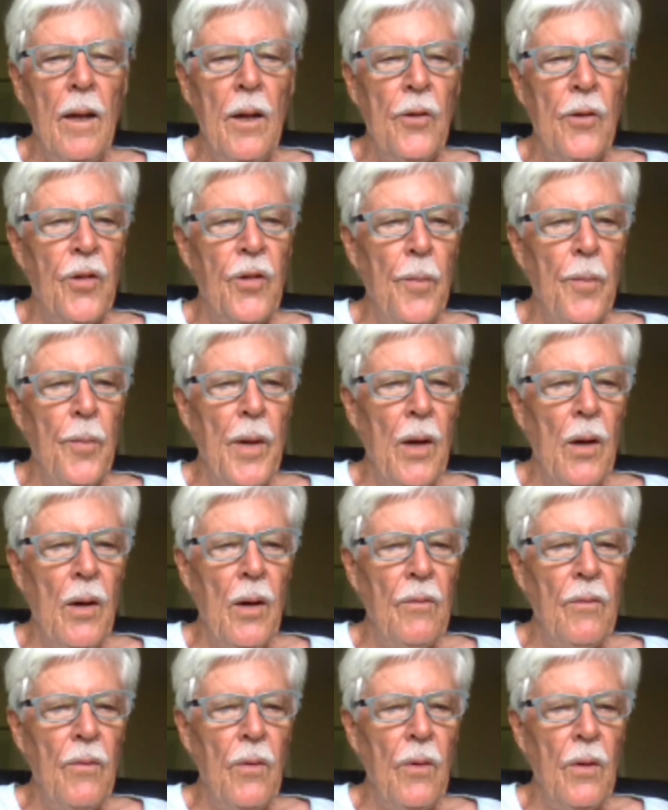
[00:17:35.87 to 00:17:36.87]
And
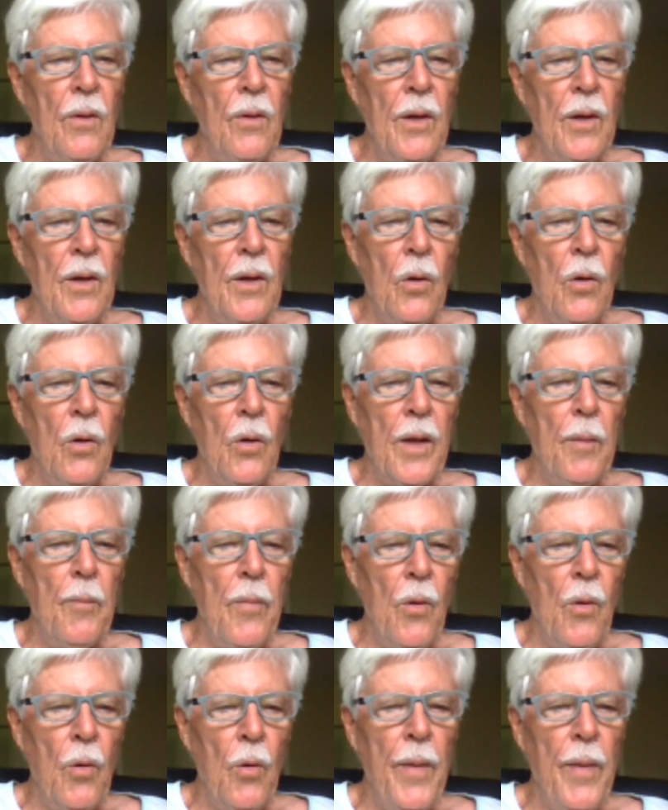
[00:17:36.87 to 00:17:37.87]
somehow there.
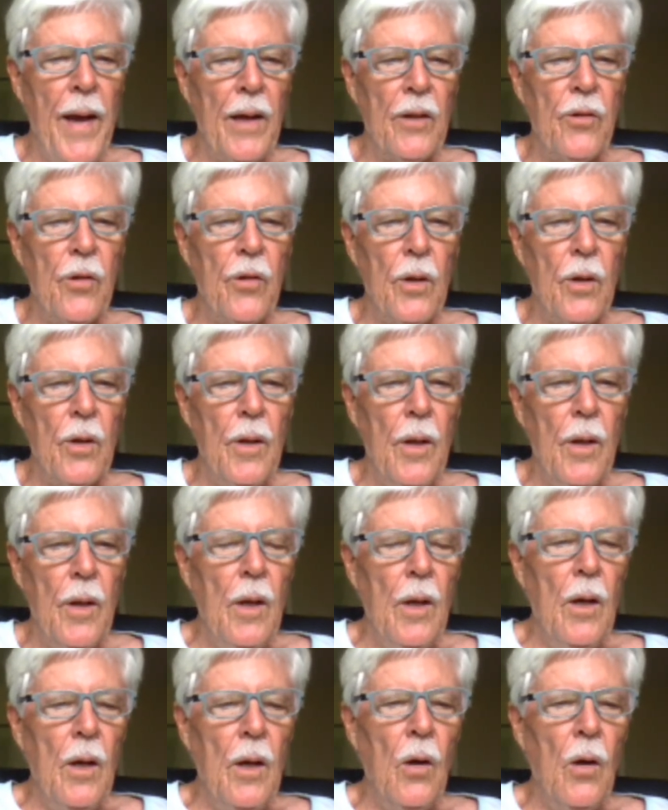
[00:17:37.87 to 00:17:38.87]
Okay, we're back to it.
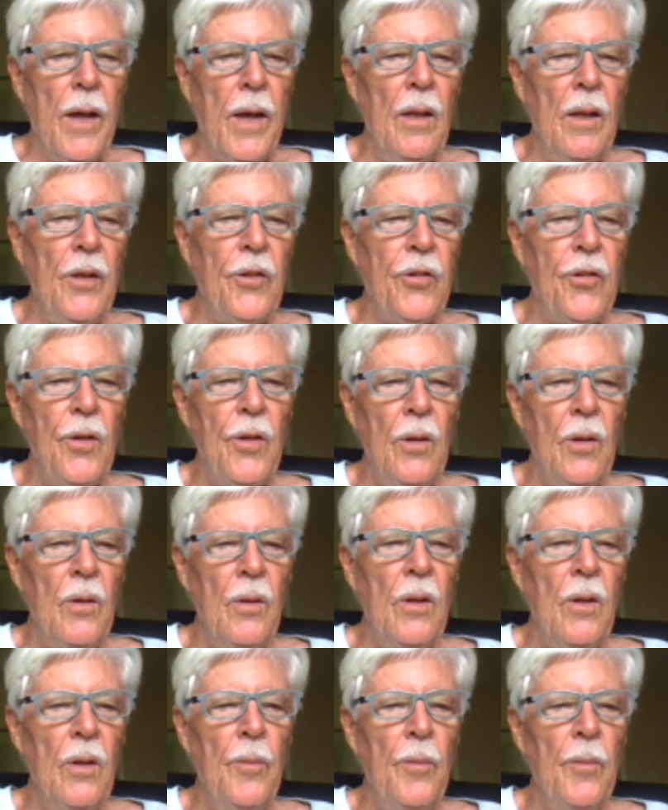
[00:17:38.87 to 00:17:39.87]
Okay,
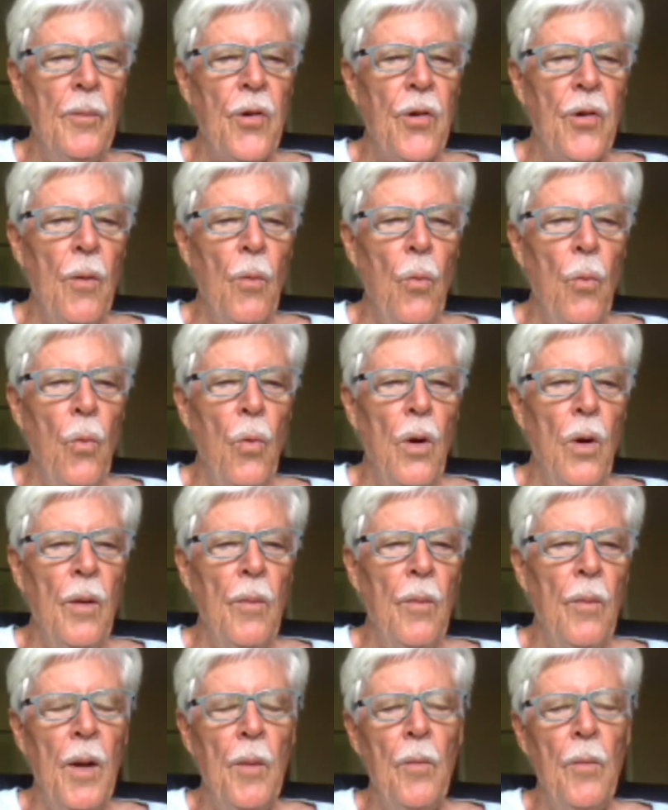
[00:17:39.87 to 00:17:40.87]
listen, let me try one.
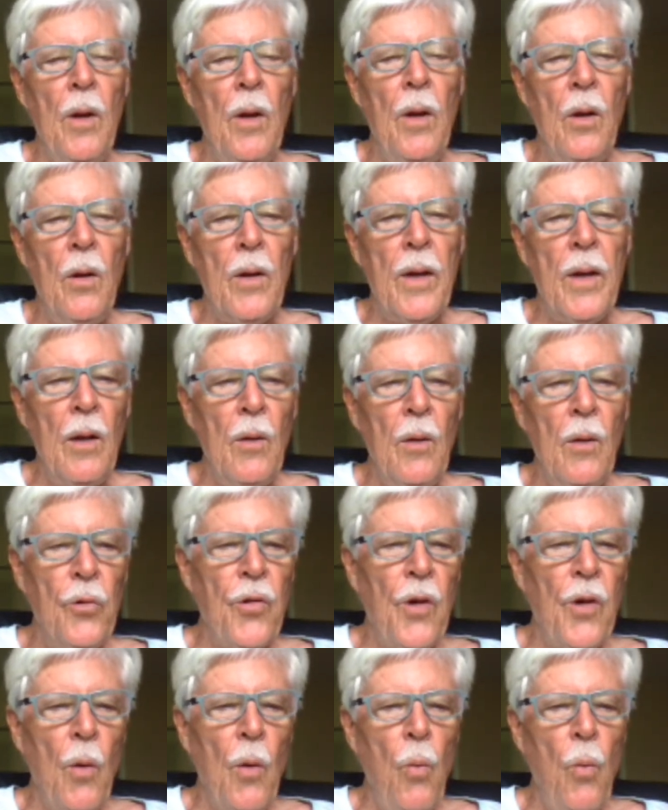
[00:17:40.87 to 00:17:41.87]
Remember, okay, we'll try
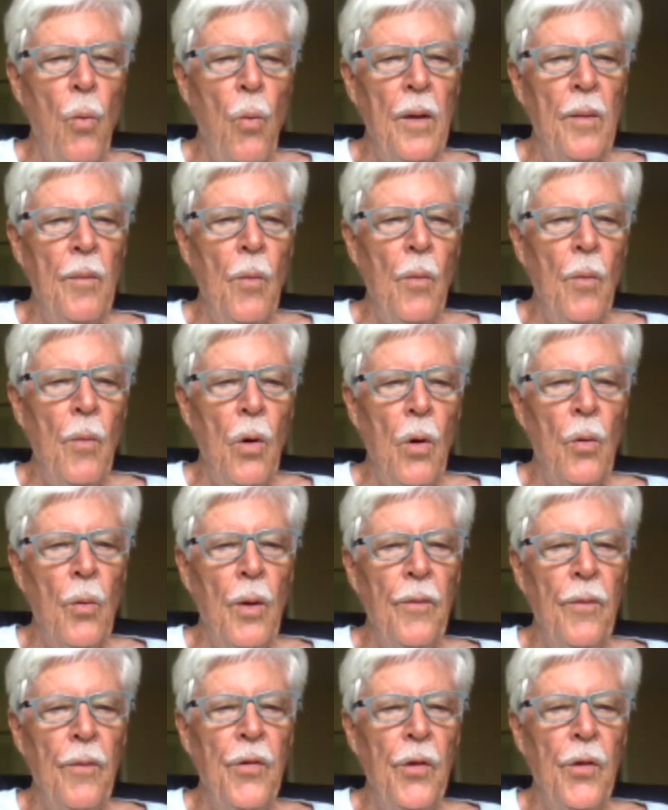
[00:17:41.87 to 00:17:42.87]
one more
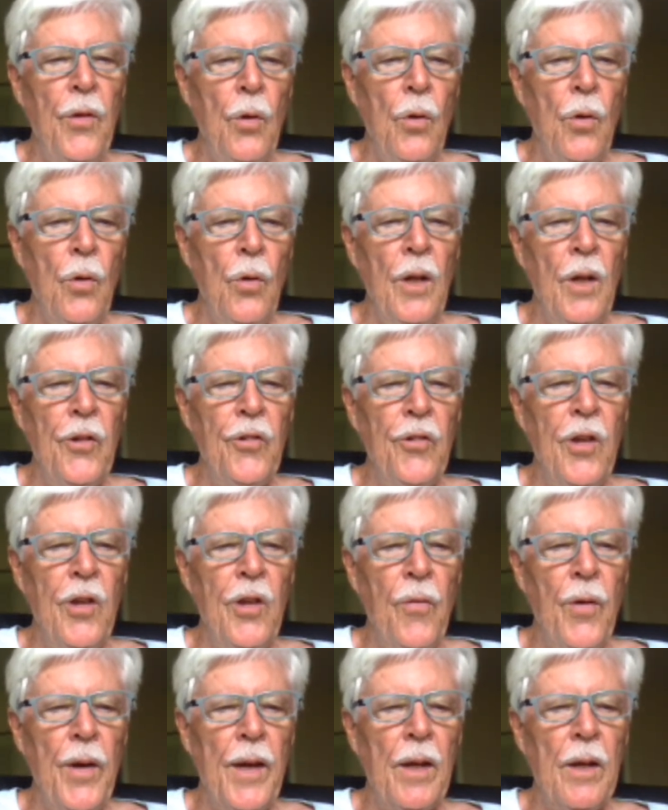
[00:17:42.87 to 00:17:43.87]
review and let's see if we
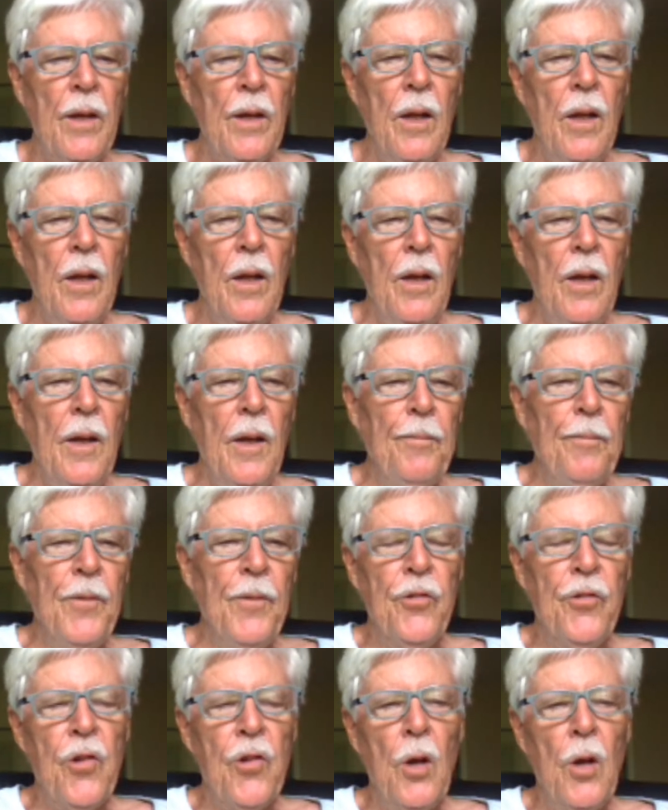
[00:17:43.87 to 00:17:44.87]
can
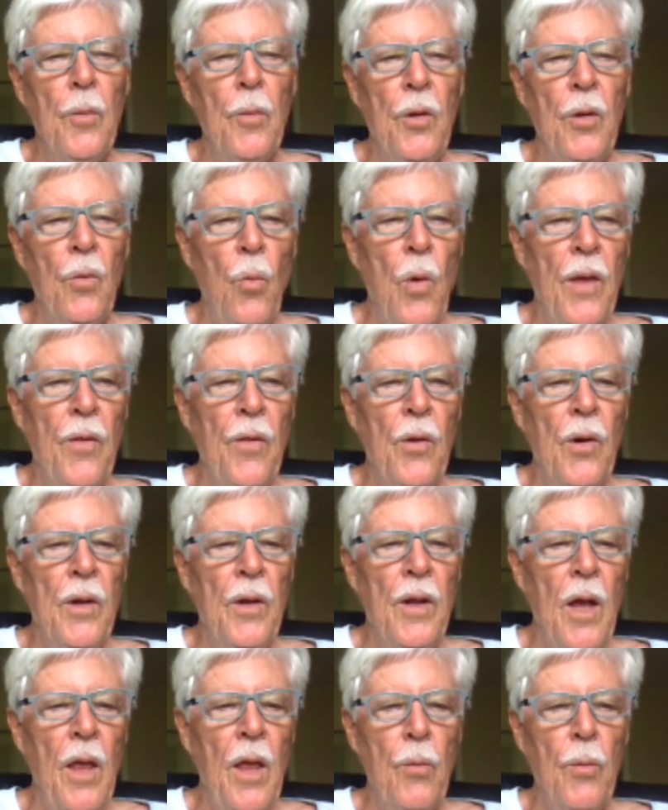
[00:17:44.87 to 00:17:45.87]
determine whether another
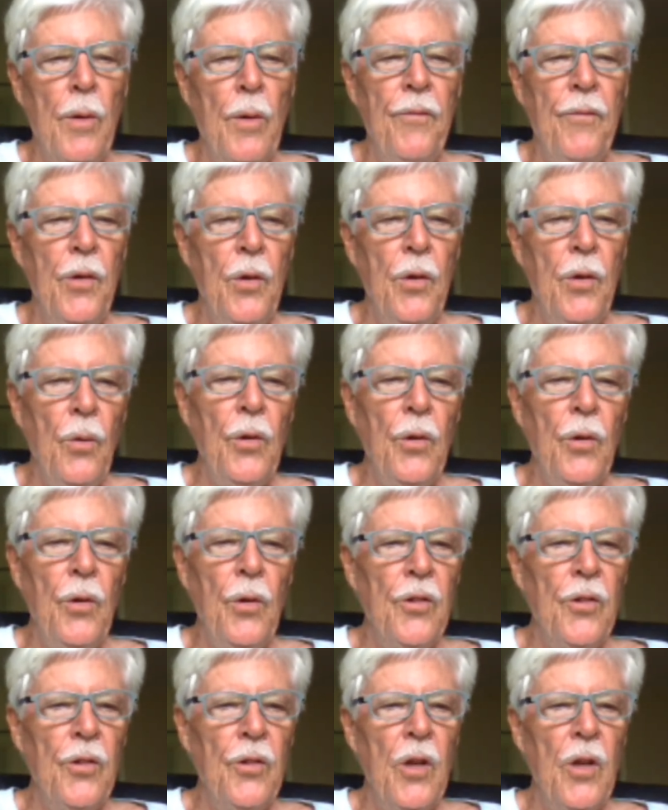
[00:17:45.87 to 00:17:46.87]
review is
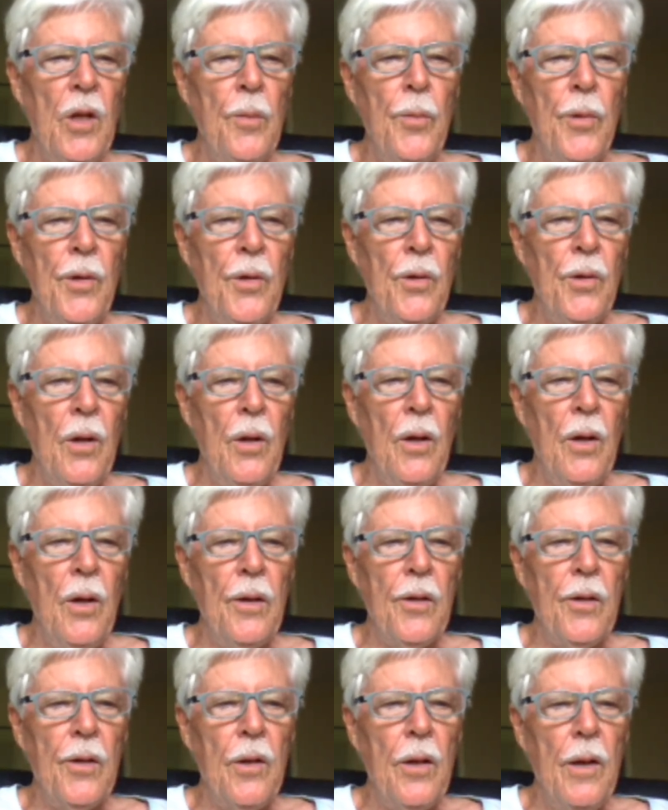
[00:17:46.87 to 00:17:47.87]
legitimate or not.
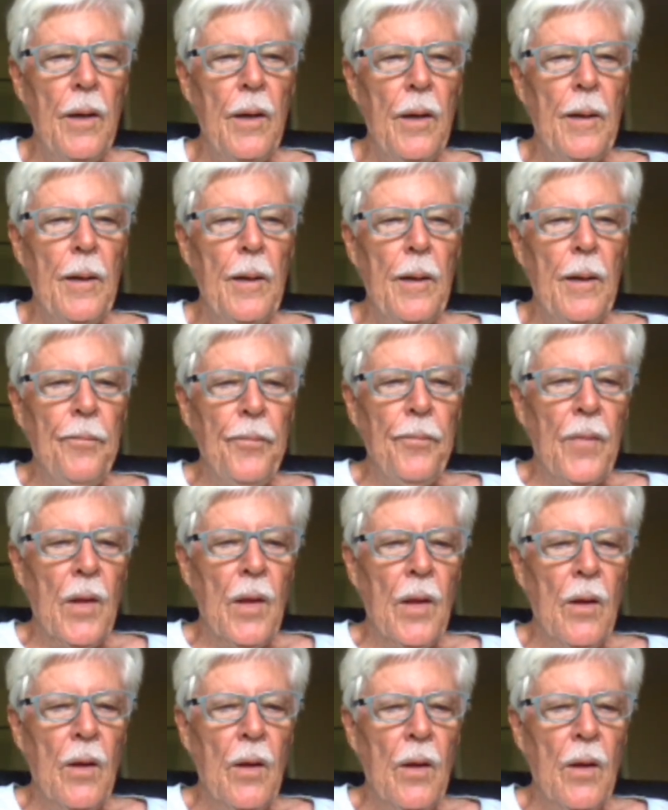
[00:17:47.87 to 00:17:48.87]

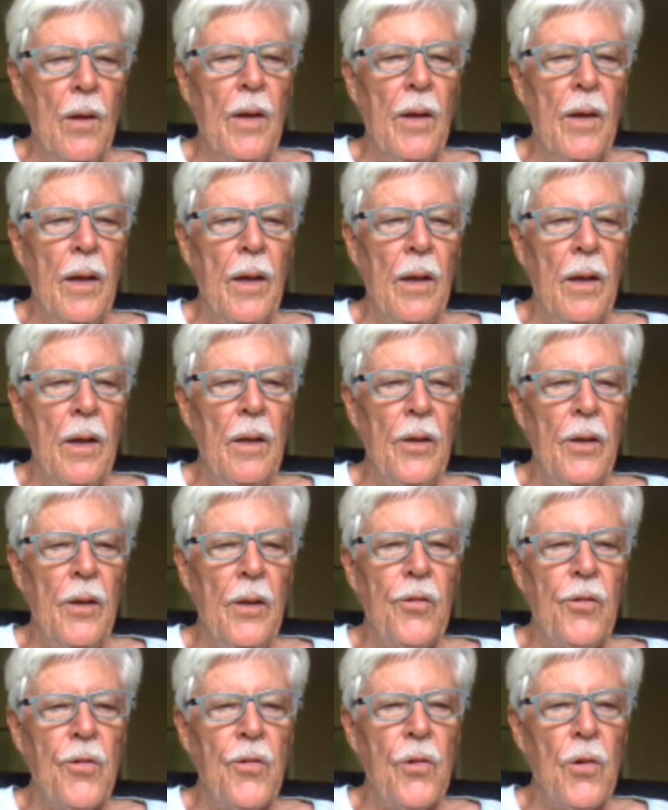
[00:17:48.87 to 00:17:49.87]
Okay, let's
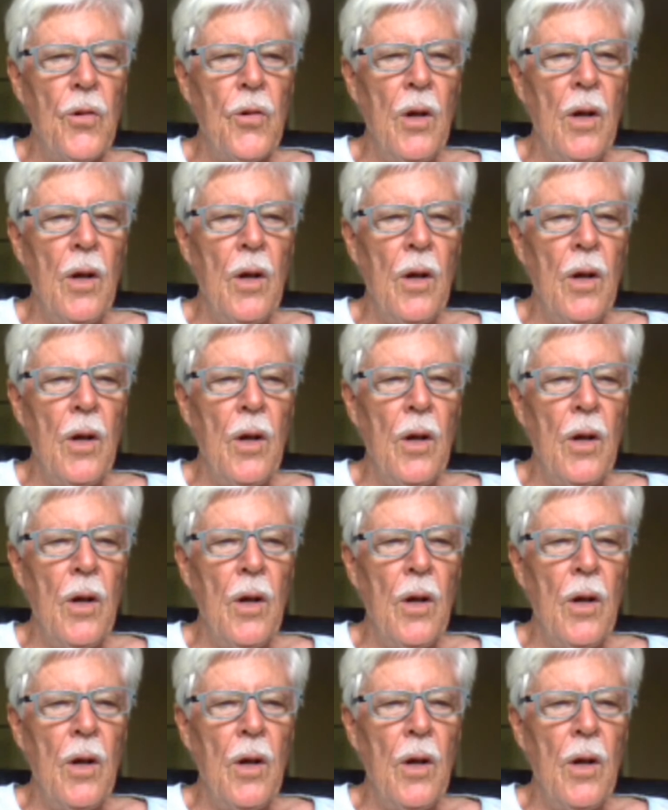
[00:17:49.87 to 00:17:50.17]
try.